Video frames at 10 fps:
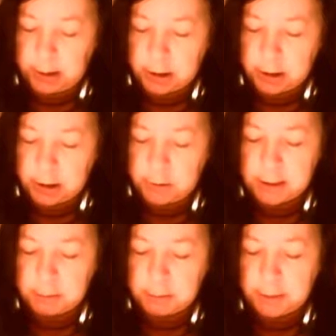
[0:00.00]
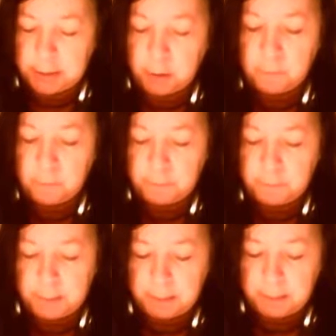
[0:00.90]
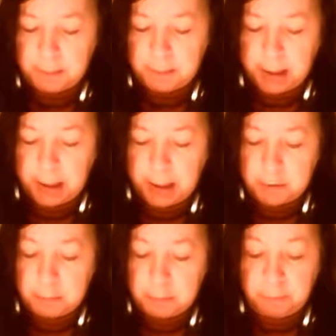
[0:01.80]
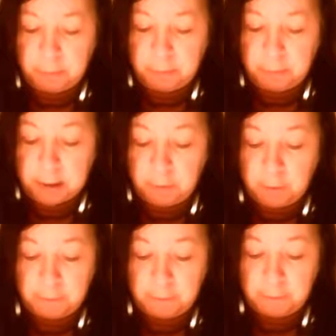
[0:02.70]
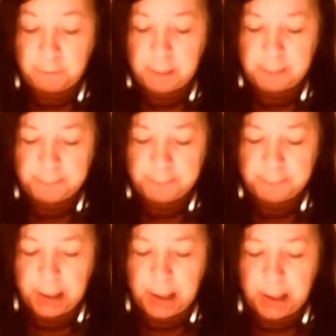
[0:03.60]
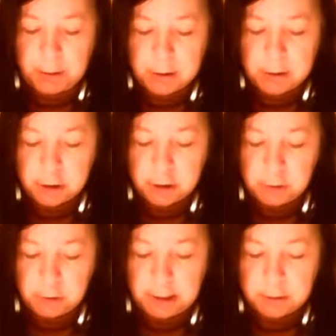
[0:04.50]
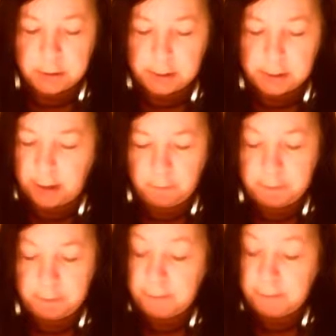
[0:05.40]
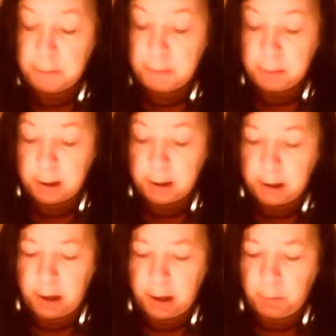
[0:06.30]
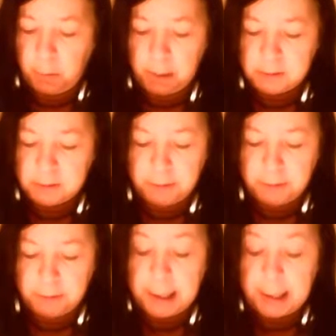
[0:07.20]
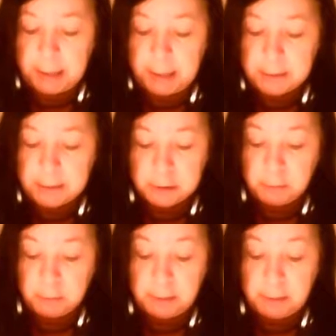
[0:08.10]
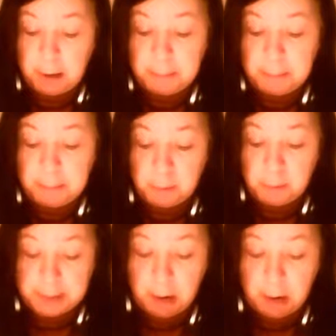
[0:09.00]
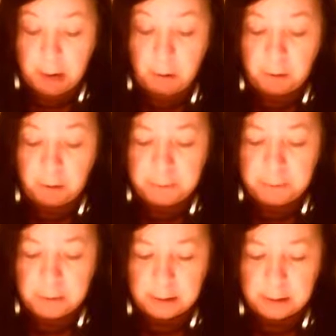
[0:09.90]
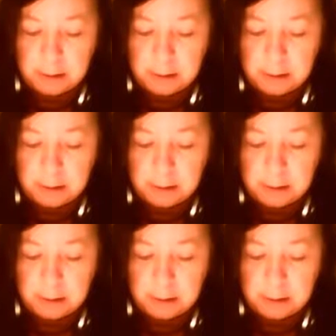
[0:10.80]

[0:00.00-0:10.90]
Julia's mother cooked for me, Pedro provided coffee for me, and also Julia took care of me very well while I was finally able to rewrite my book, now on computer.